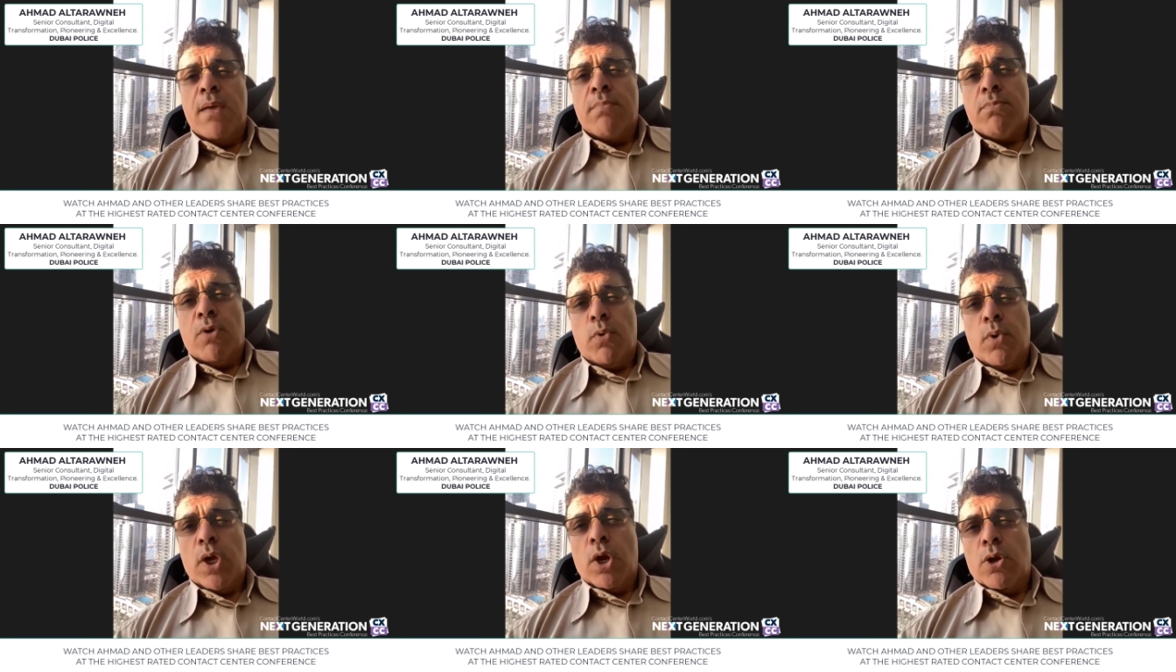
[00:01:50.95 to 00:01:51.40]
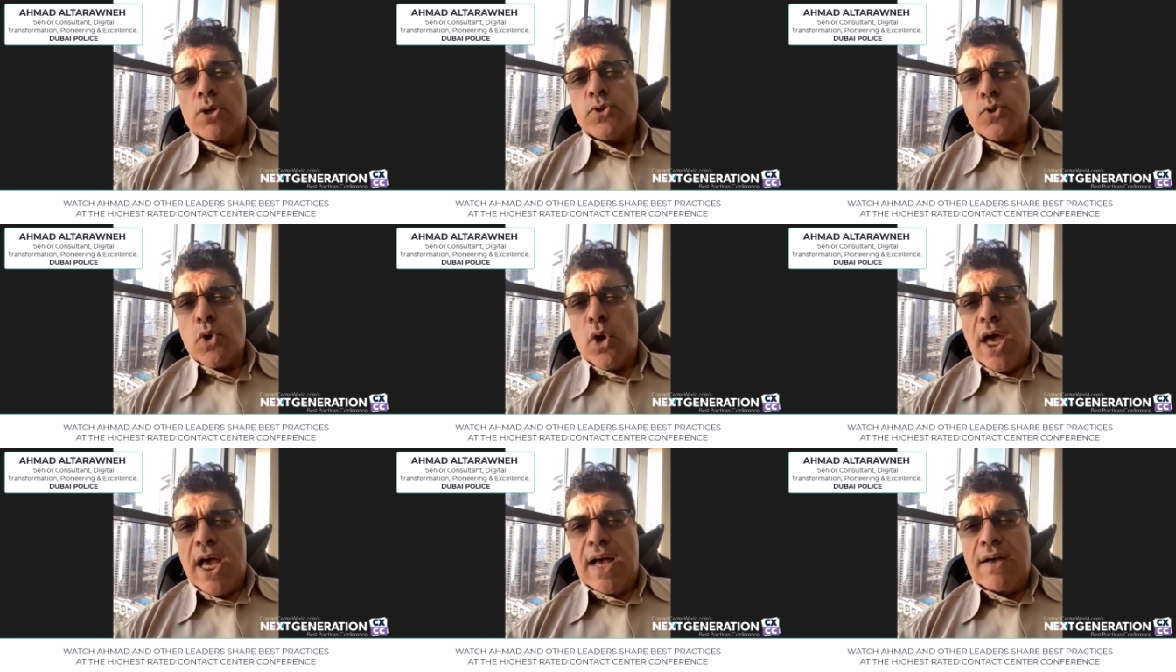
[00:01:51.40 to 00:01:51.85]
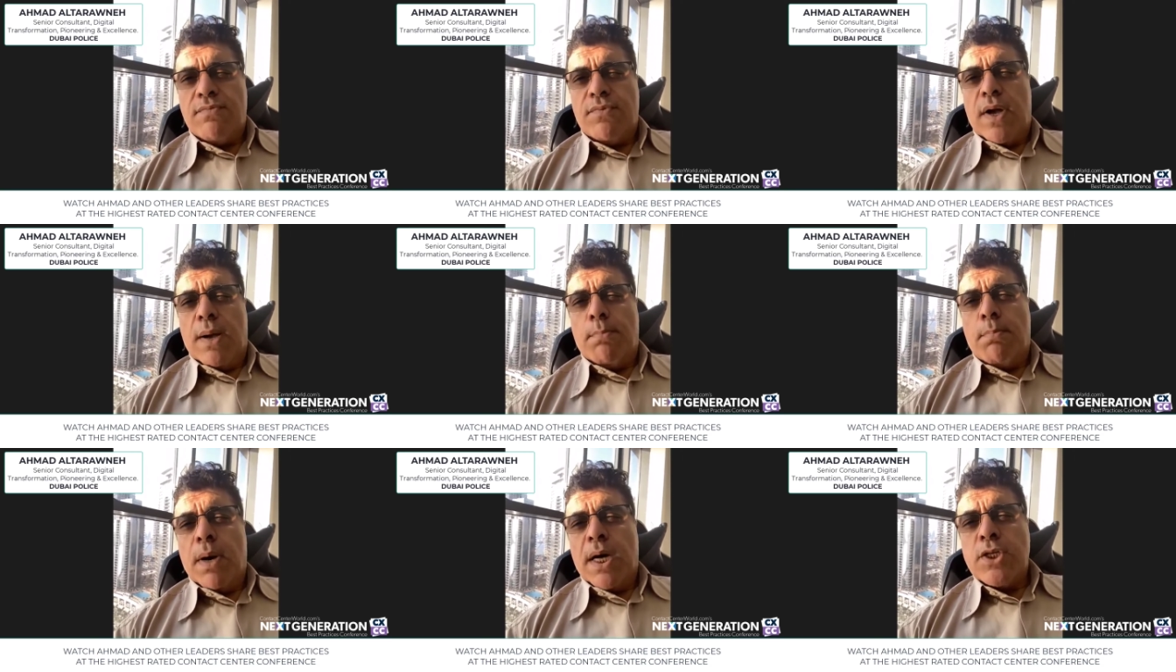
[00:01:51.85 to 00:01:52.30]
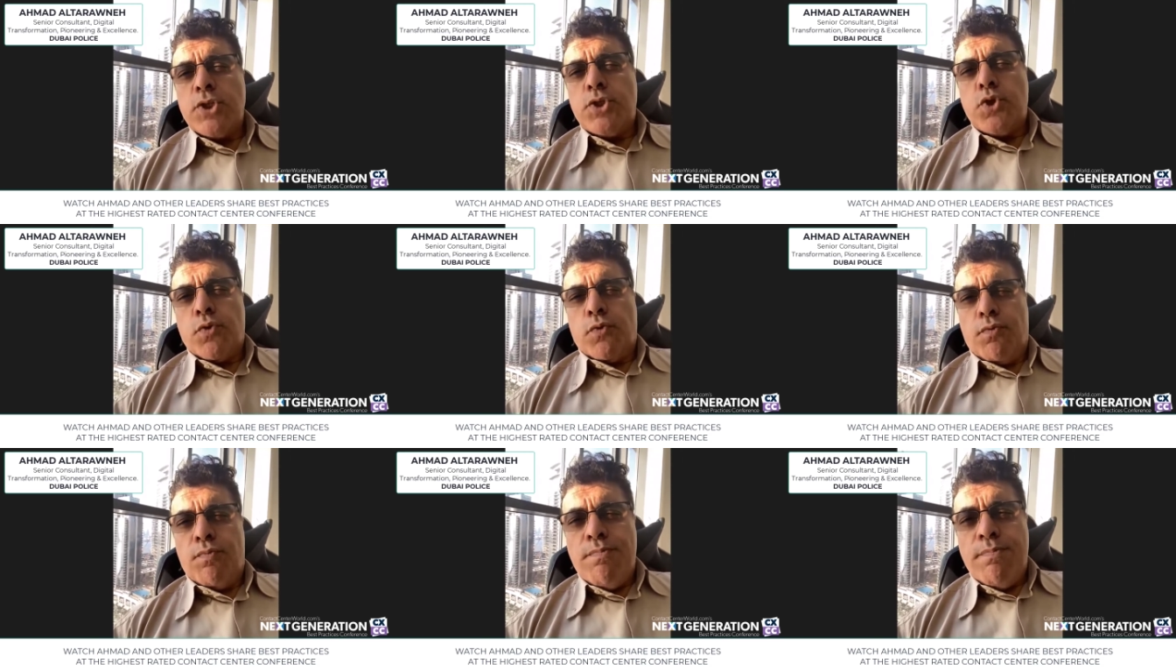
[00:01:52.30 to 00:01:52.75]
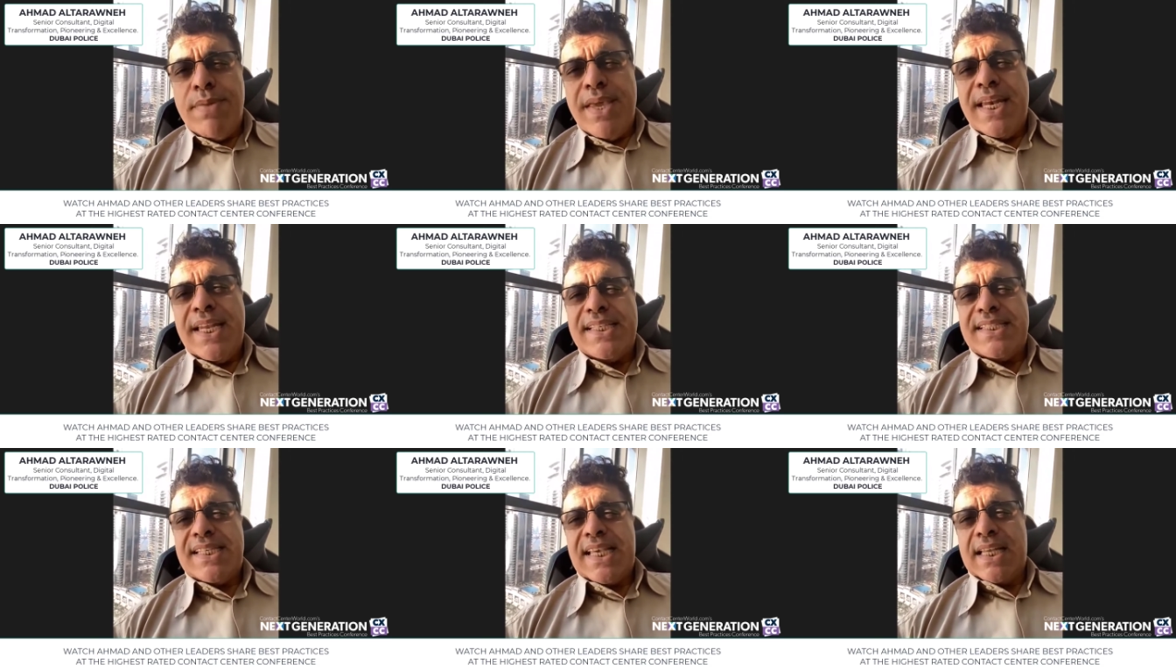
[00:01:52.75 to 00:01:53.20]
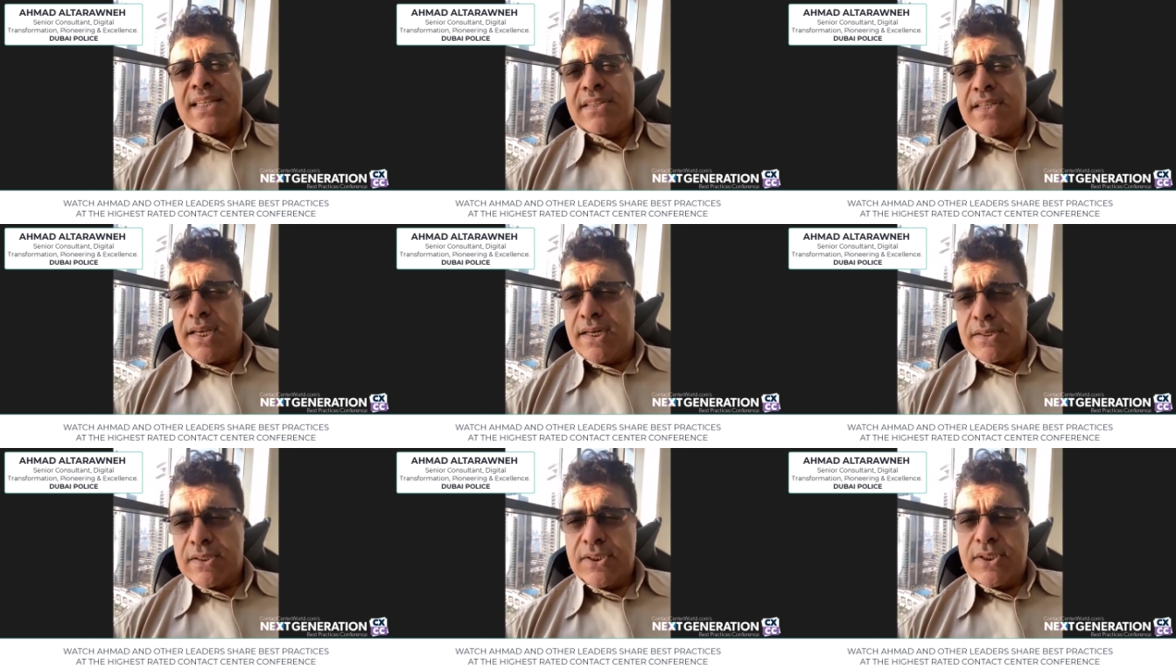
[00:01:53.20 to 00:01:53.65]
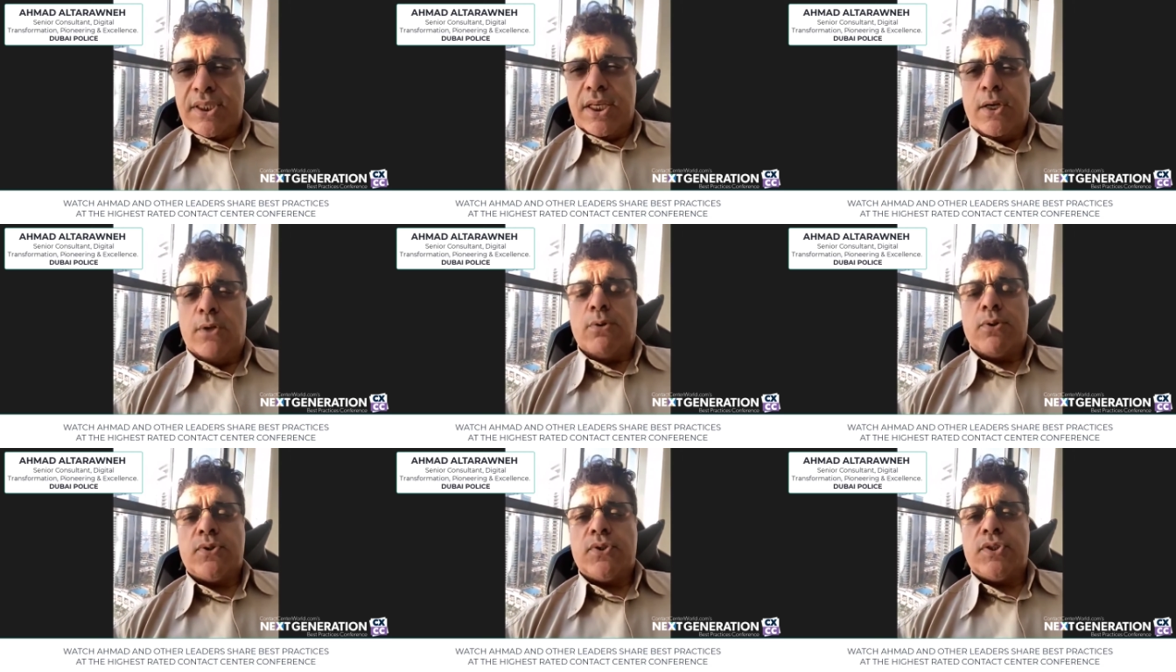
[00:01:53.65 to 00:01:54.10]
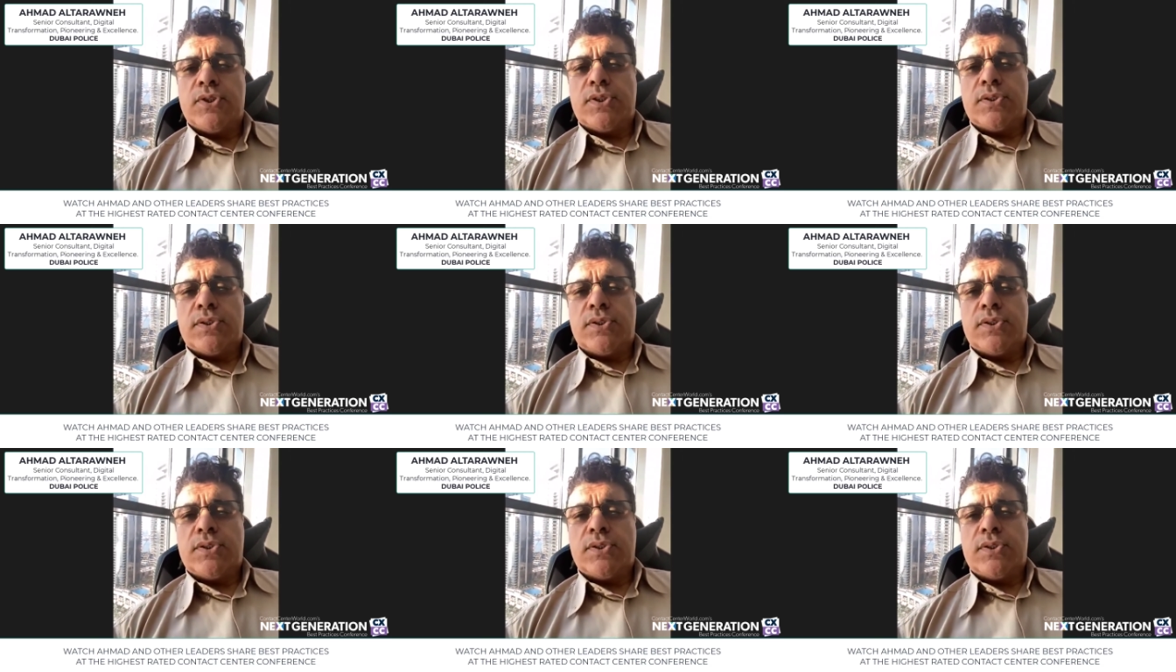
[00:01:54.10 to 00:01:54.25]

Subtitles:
But we also have a bunch of mini centers, you know,